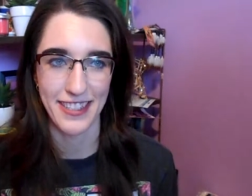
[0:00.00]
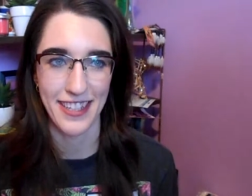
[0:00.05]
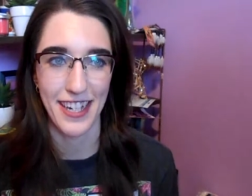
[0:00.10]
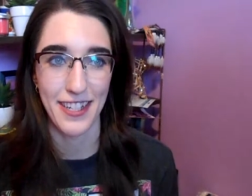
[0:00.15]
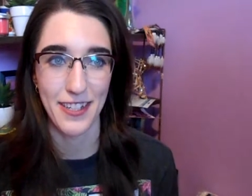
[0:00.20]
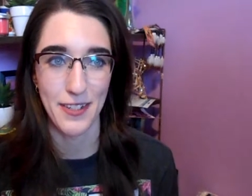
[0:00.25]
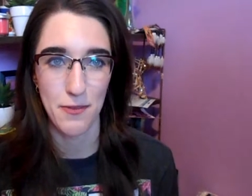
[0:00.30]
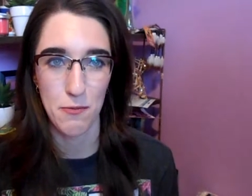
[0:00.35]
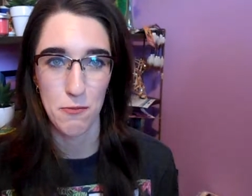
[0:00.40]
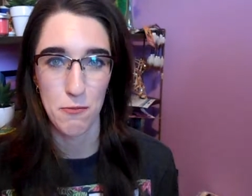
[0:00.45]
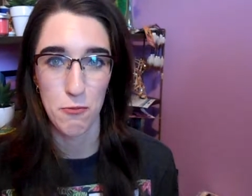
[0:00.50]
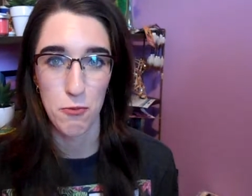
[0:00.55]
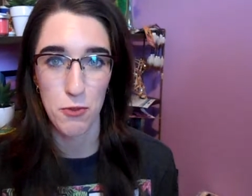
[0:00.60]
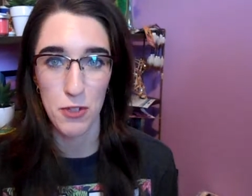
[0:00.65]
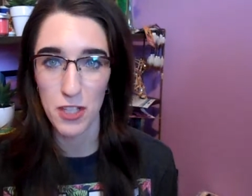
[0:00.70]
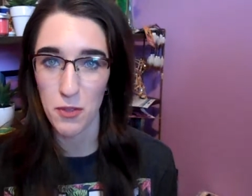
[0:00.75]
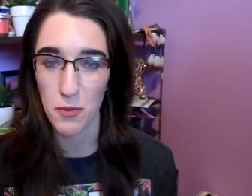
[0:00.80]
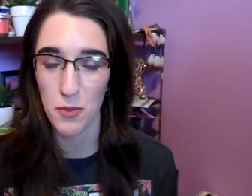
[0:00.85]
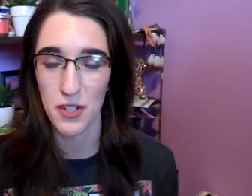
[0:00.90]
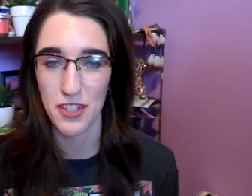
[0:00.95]
I
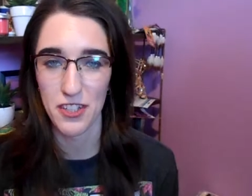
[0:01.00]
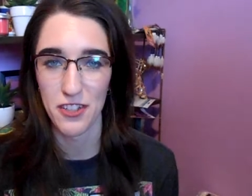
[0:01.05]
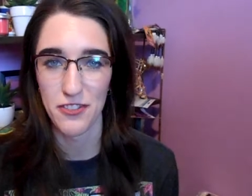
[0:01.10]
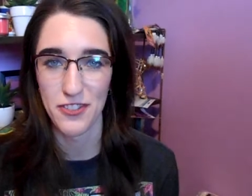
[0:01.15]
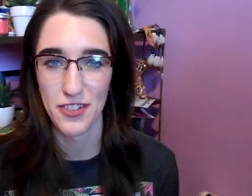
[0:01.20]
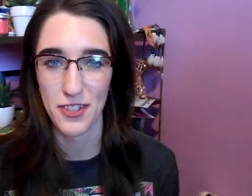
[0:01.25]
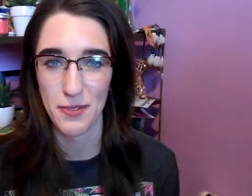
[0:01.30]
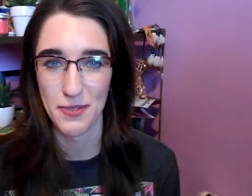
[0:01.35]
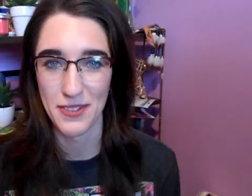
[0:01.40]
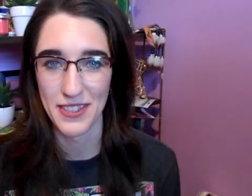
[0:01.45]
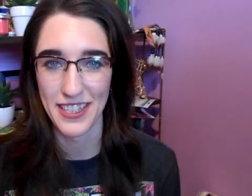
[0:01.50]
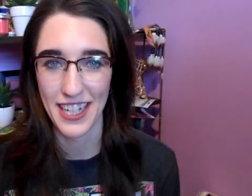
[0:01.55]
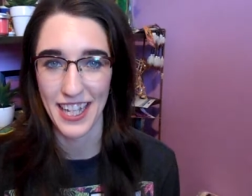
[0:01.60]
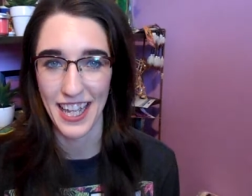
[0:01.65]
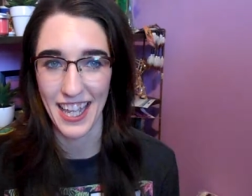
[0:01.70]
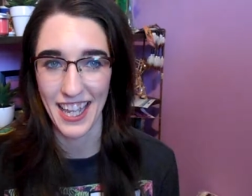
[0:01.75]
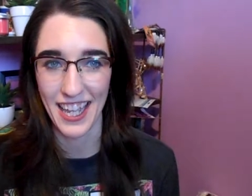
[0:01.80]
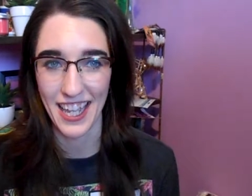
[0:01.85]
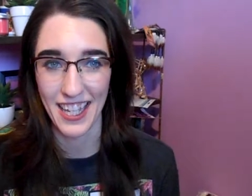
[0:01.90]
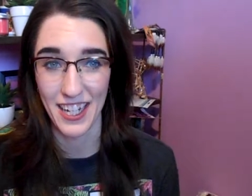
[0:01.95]
really wanted to film
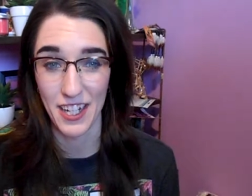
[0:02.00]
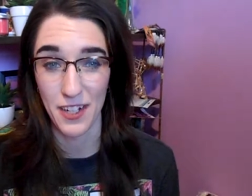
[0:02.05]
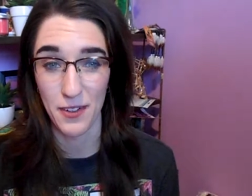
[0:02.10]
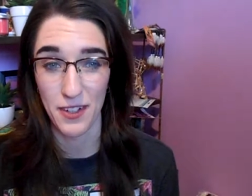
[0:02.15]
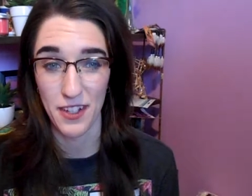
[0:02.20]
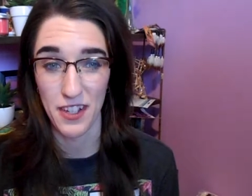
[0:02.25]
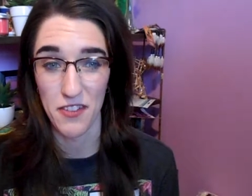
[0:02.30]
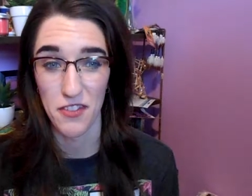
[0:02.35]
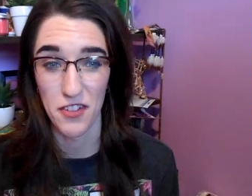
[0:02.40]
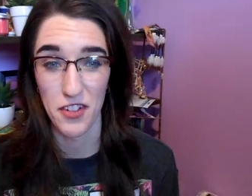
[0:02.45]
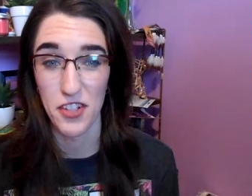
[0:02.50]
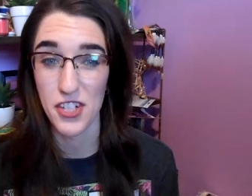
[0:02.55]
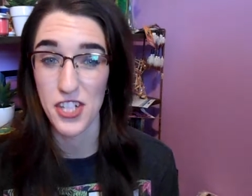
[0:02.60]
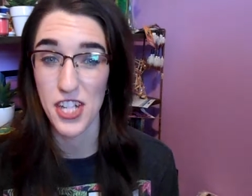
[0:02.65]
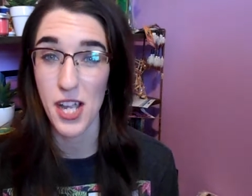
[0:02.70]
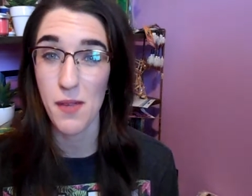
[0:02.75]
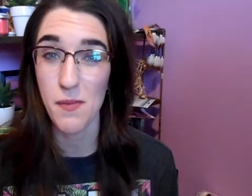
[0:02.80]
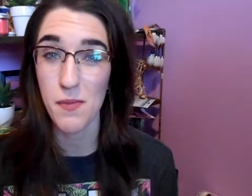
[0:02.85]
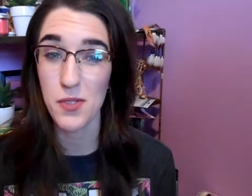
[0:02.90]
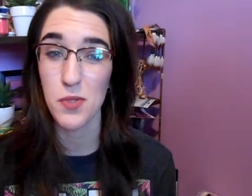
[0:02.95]
today and I don't have another
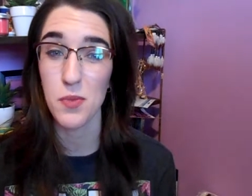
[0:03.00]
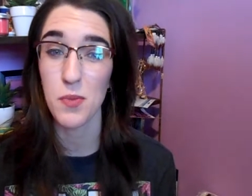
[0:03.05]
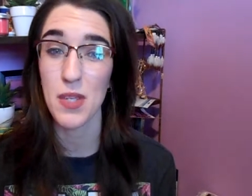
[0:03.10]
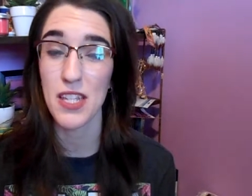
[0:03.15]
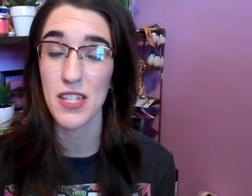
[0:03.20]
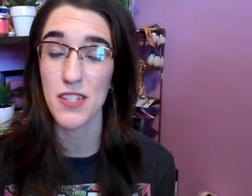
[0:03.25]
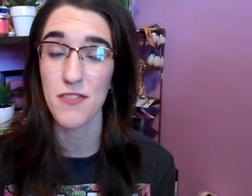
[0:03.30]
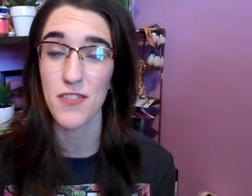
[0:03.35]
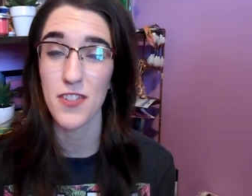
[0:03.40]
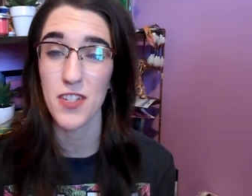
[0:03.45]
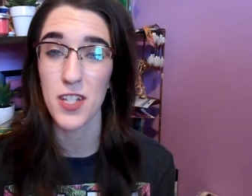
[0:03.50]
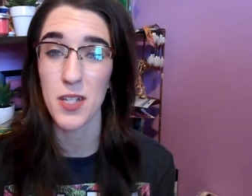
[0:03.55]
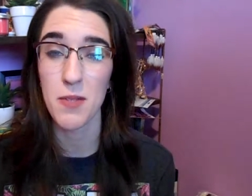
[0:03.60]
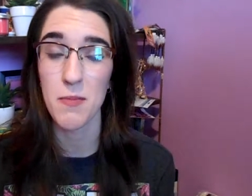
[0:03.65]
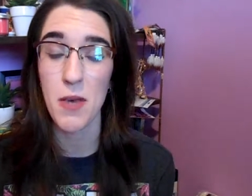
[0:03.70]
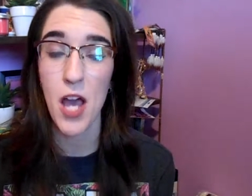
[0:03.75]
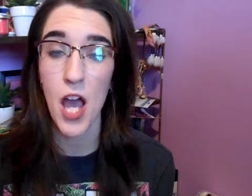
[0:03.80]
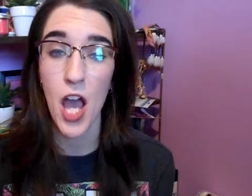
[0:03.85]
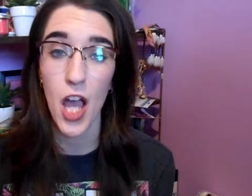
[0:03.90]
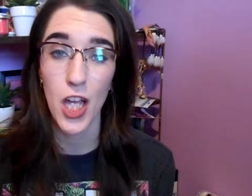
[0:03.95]
time this week to film
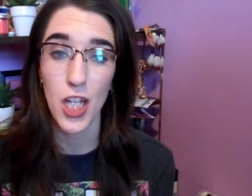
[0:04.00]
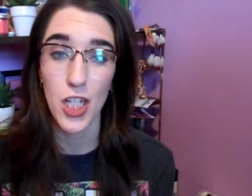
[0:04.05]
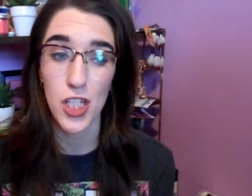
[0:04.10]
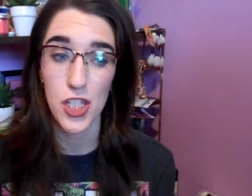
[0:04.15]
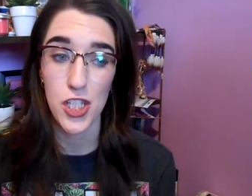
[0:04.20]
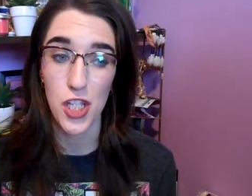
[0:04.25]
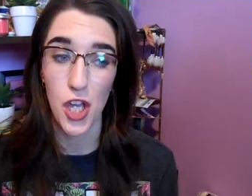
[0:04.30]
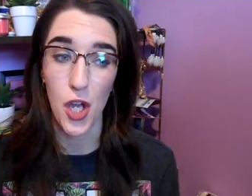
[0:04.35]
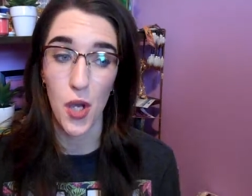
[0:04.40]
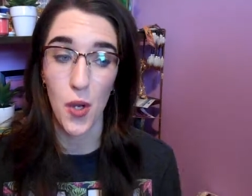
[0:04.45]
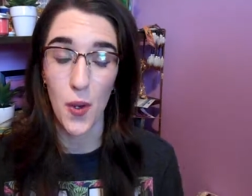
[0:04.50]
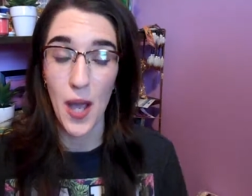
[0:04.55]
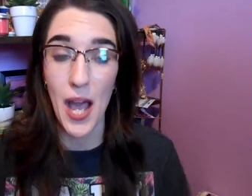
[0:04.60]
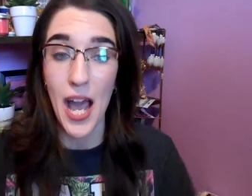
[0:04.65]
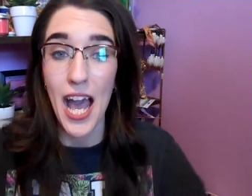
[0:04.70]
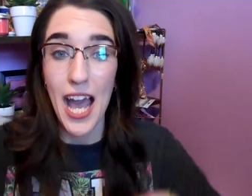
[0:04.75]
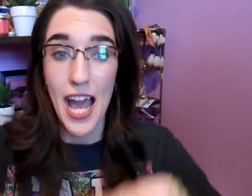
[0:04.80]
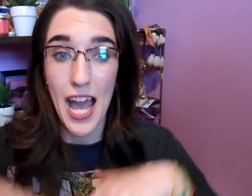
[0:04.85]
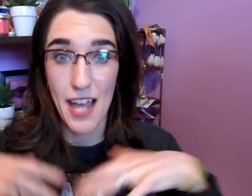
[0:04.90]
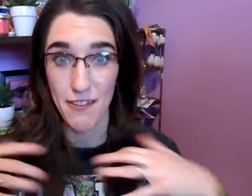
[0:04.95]
so
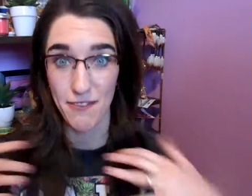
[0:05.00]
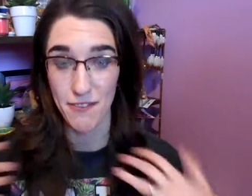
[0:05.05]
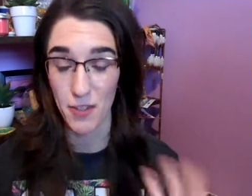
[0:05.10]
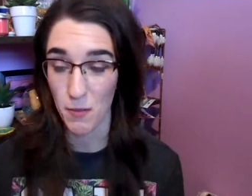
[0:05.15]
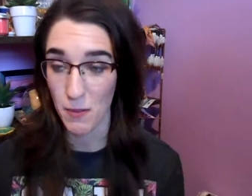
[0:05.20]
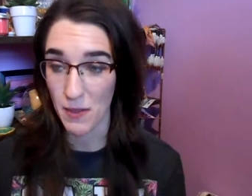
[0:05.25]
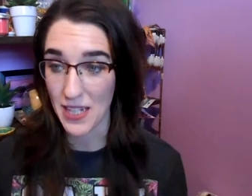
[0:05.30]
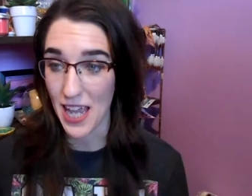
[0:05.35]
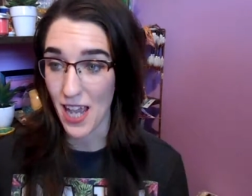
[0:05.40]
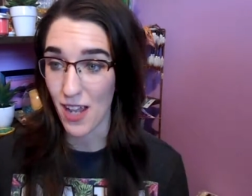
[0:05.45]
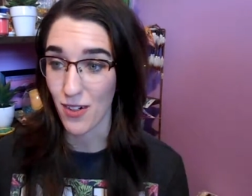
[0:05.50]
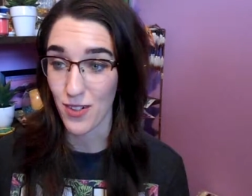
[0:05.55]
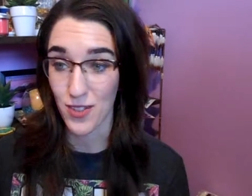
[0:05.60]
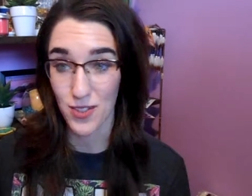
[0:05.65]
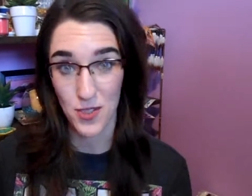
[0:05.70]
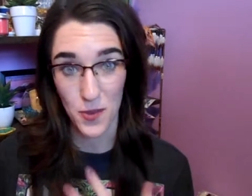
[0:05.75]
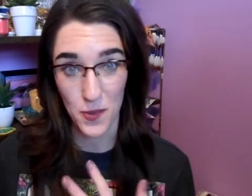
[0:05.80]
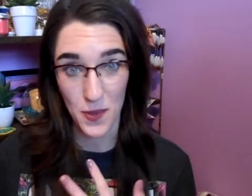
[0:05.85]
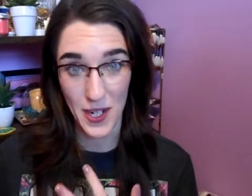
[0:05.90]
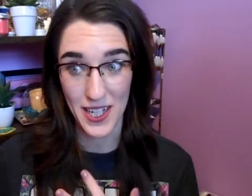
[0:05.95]
I'm filming now because
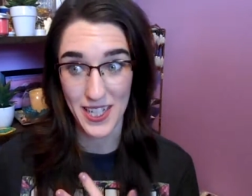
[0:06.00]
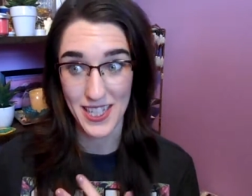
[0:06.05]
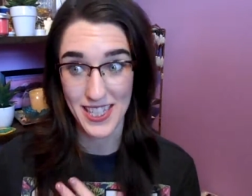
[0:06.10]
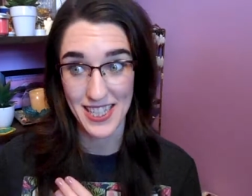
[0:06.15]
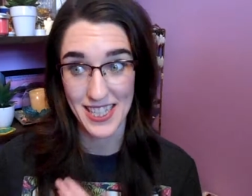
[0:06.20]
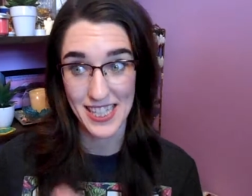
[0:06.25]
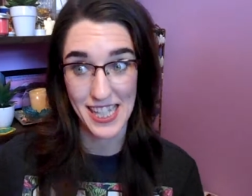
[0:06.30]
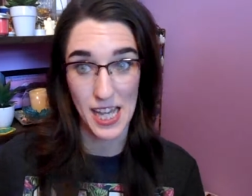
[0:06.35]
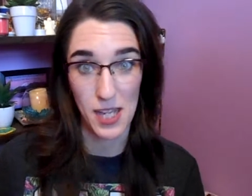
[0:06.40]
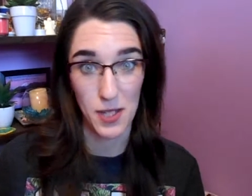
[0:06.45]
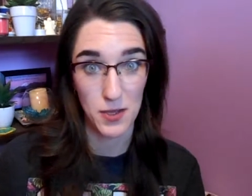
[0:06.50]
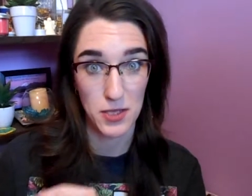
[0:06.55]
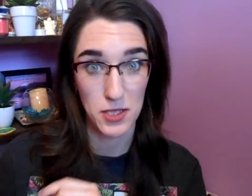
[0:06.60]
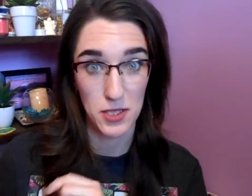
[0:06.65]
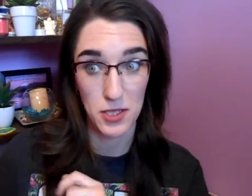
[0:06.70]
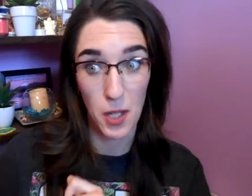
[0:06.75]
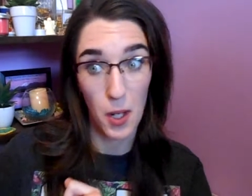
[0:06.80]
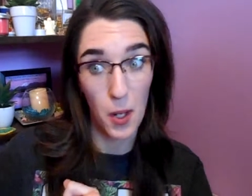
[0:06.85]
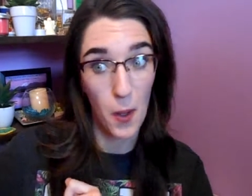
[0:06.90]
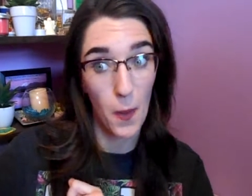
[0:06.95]
no one else is in the house
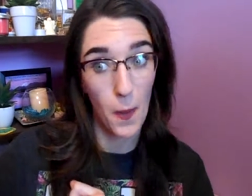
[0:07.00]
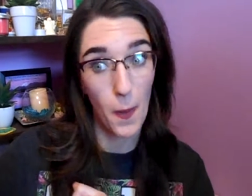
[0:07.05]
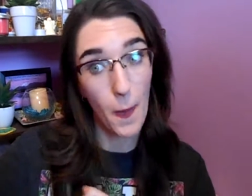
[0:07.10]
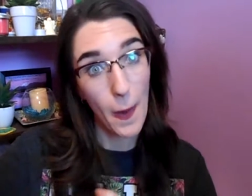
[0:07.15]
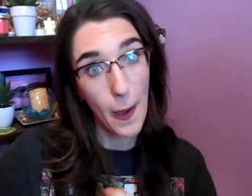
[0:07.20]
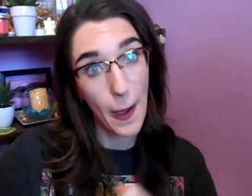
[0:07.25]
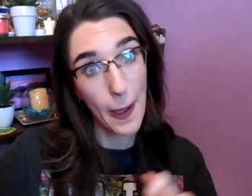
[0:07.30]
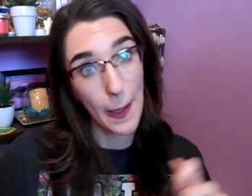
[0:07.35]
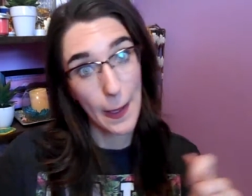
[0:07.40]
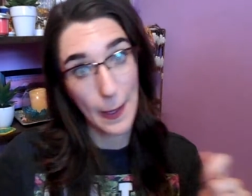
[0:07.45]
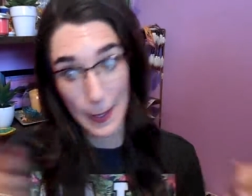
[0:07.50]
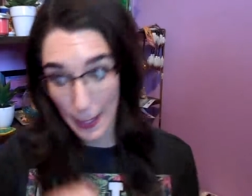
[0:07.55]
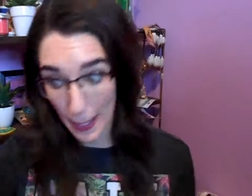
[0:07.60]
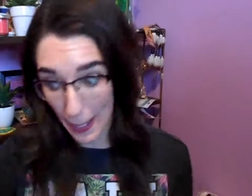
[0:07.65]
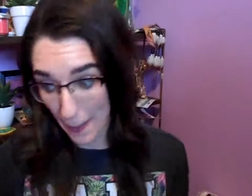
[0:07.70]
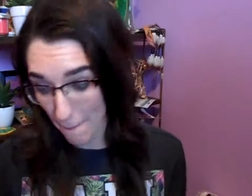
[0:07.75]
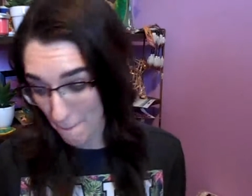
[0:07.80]
so yeah.